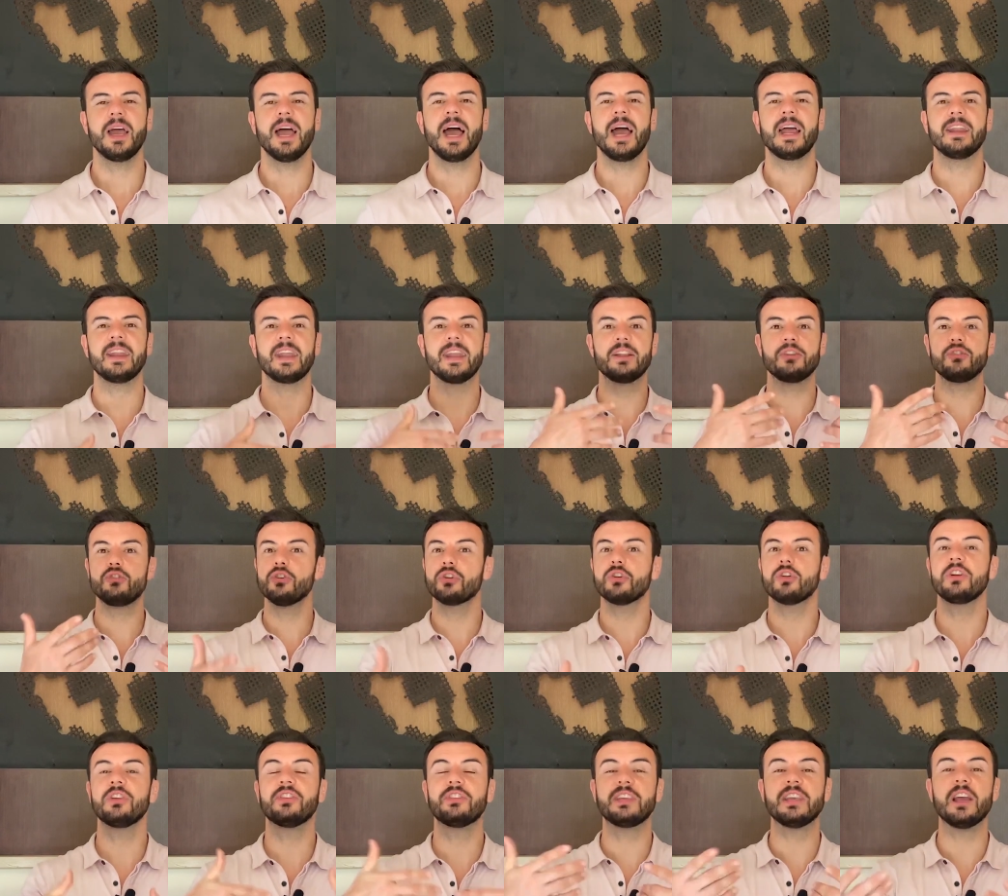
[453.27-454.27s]
And then you're going
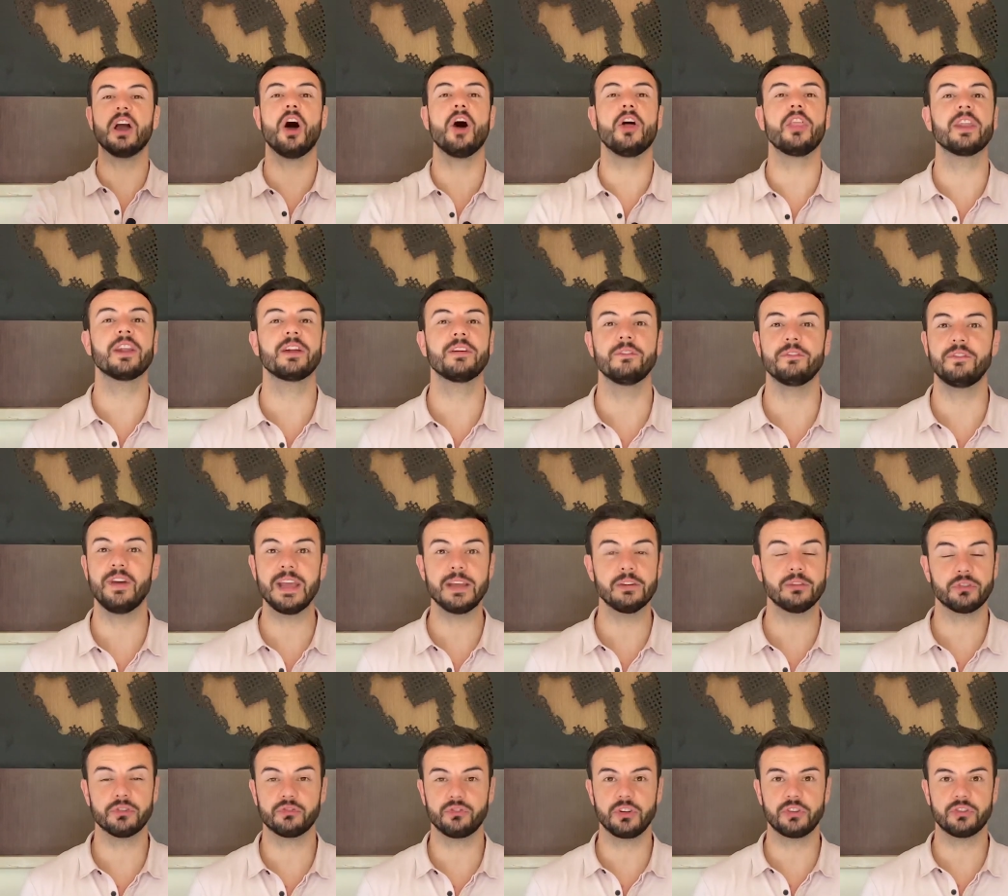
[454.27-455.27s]
to see other
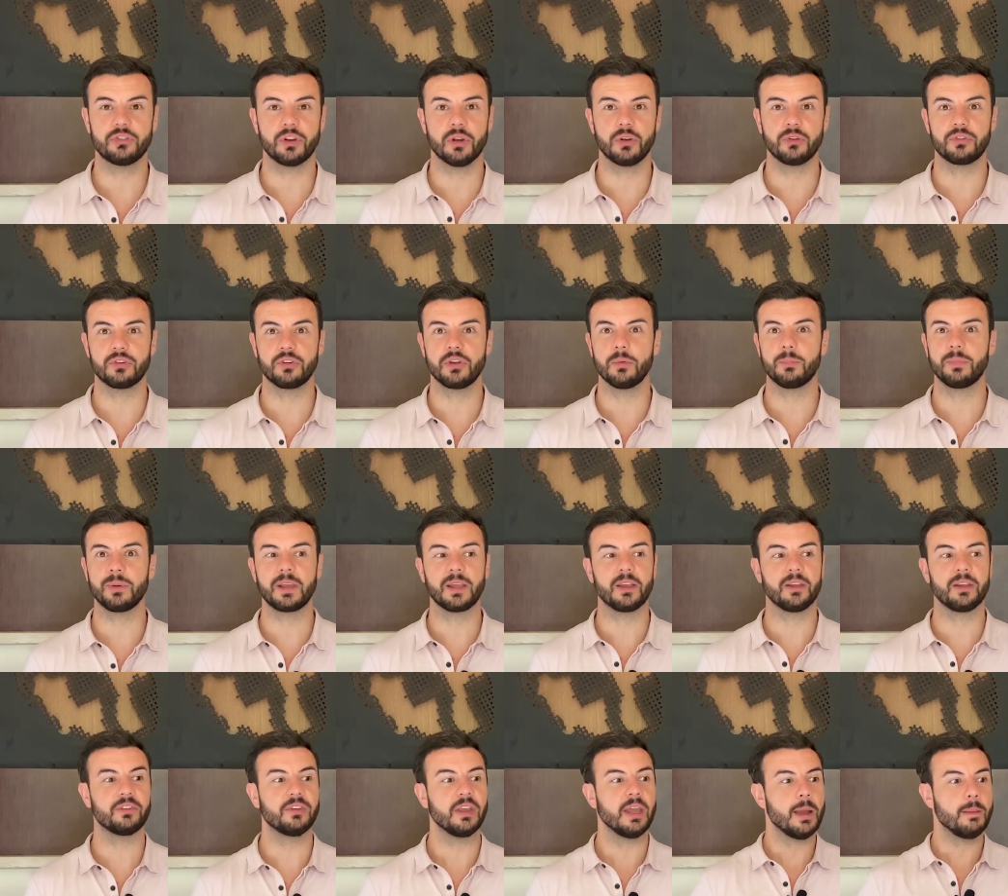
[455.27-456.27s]
investors reaching out to you
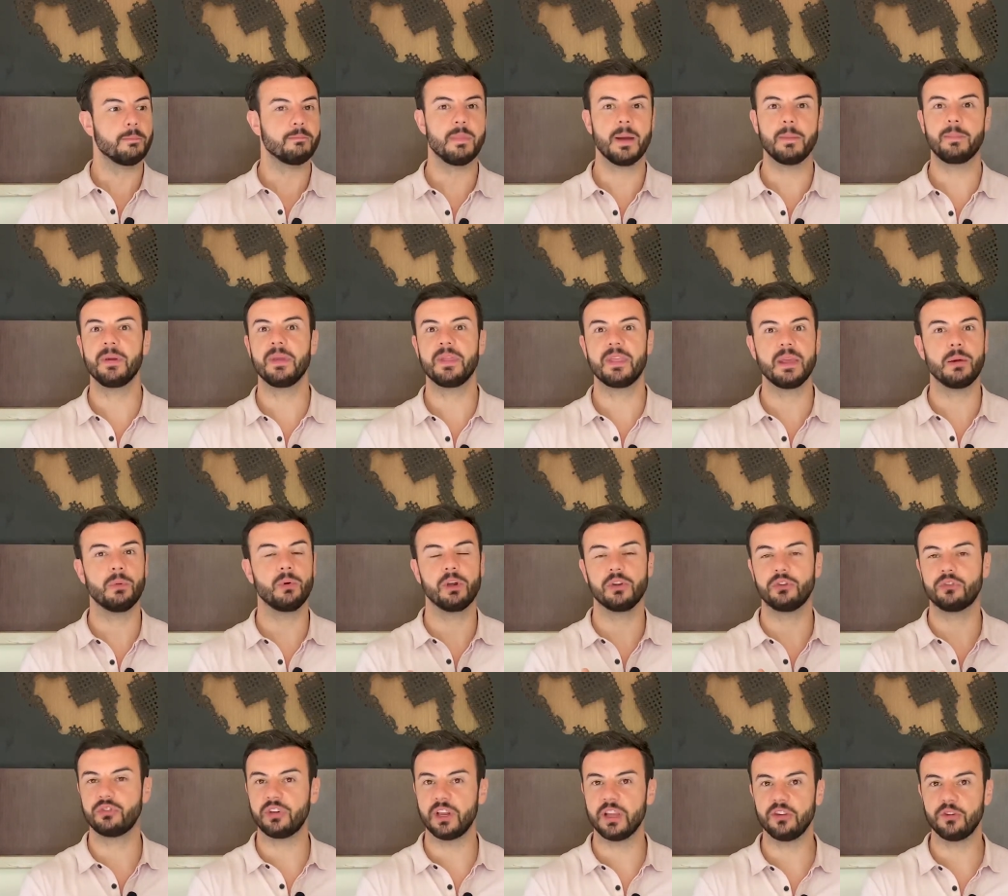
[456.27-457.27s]
because maybe they want to
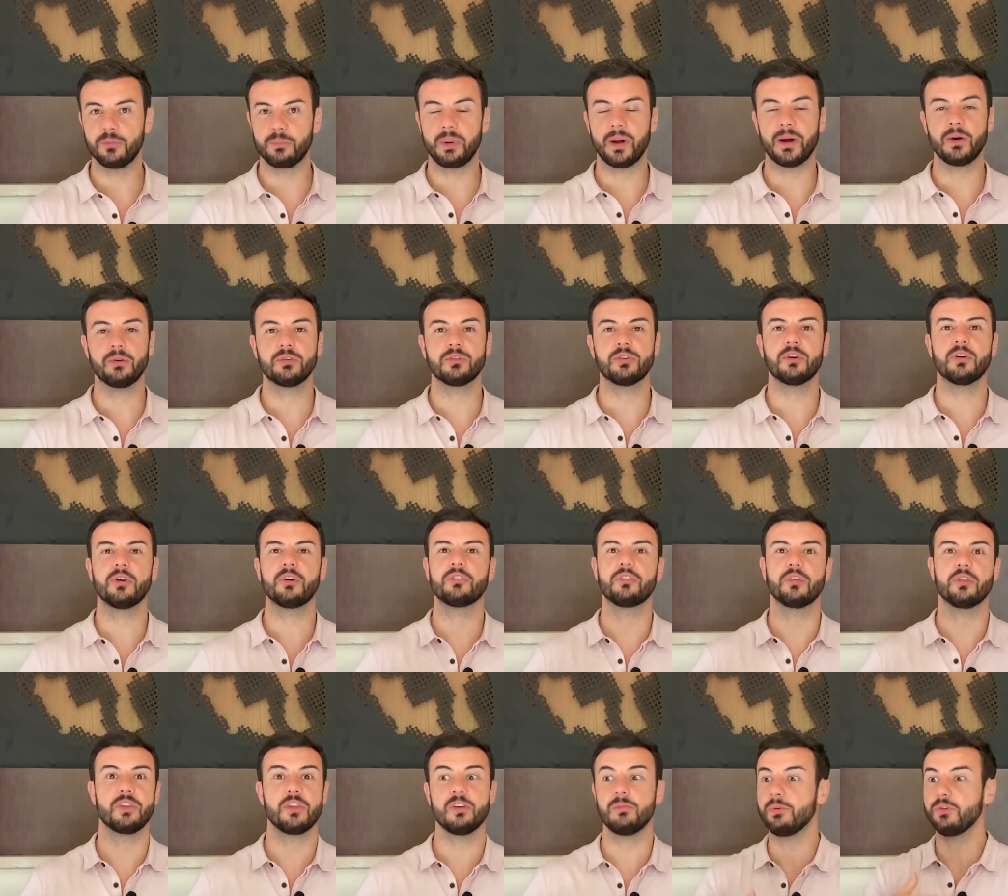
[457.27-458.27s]
change builders, or
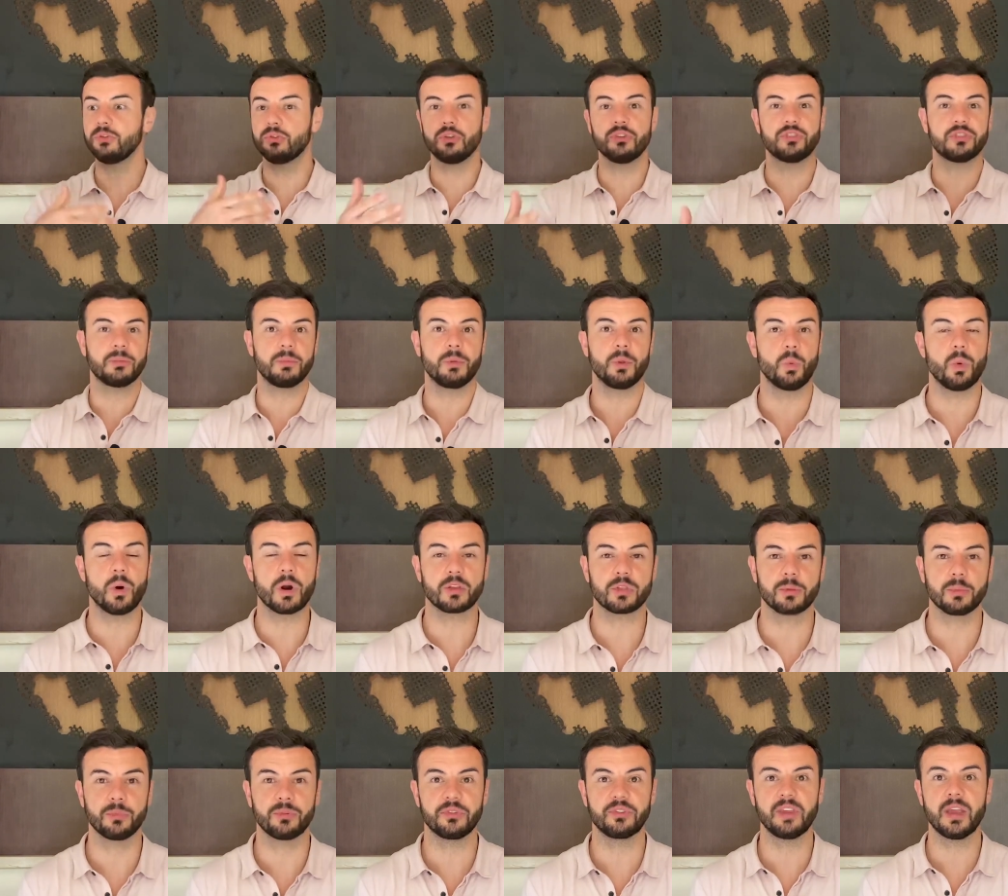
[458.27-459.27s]
they've been doing some of the work
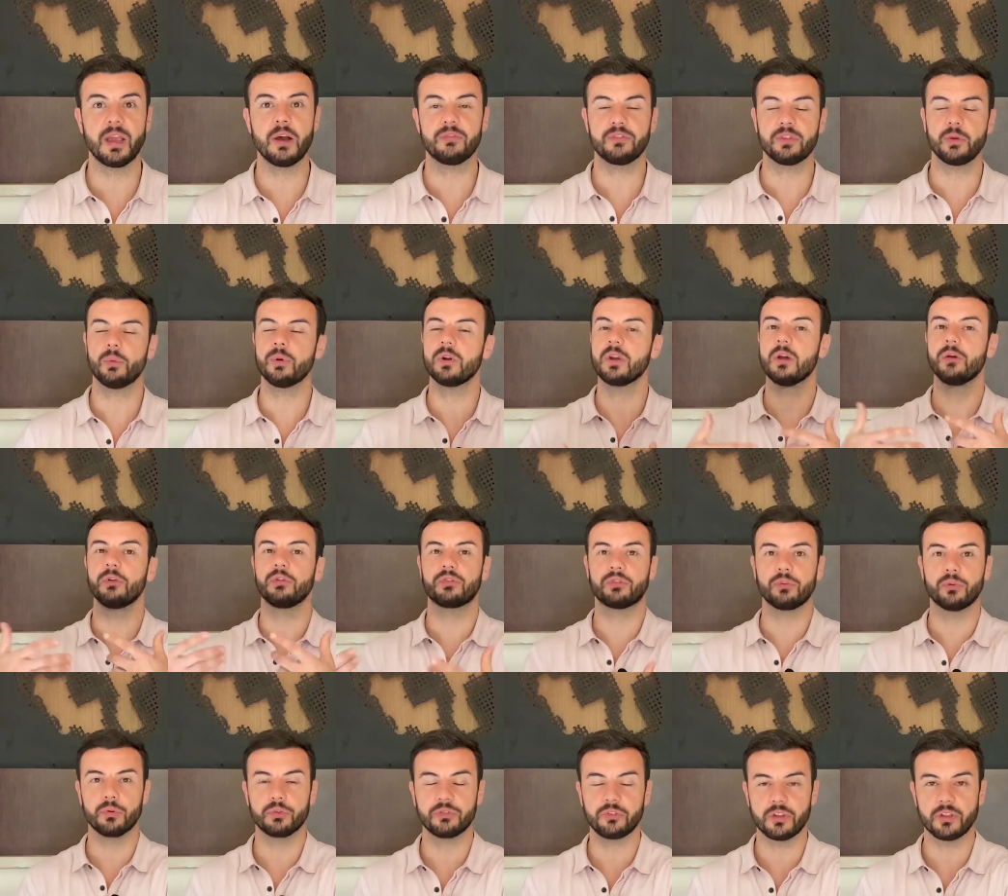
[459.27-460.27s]
themselves and they want to
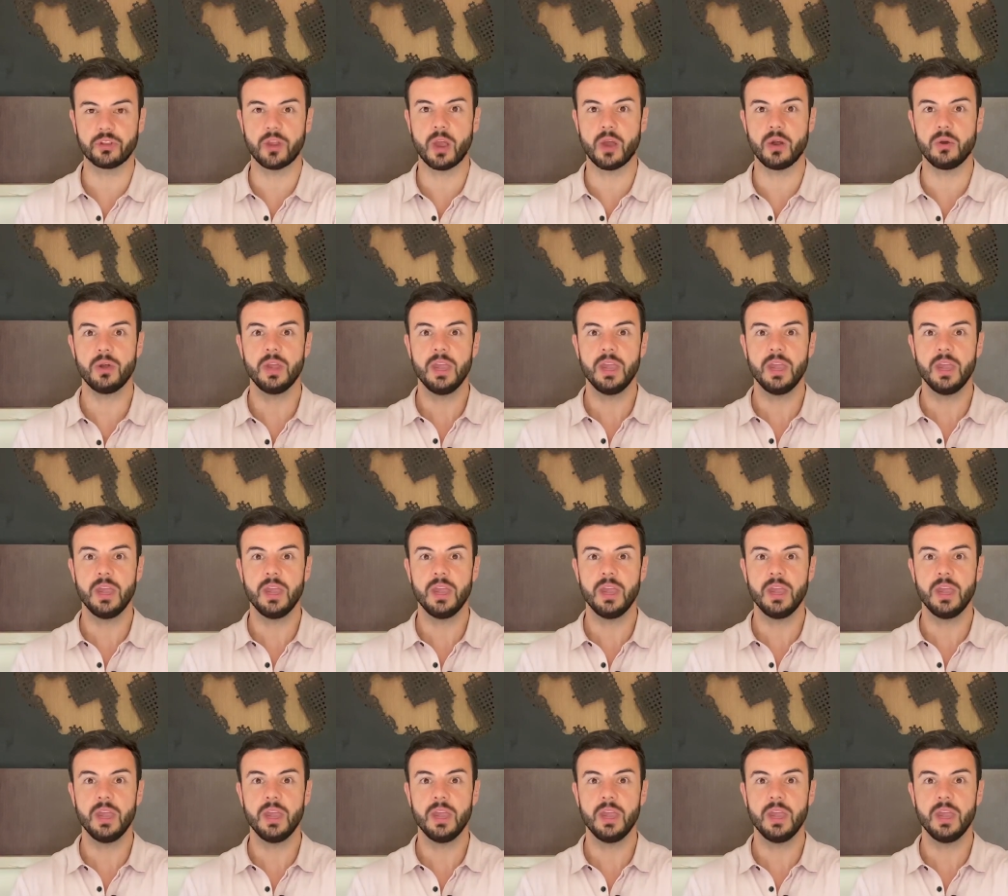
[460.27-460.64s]
outsource it now,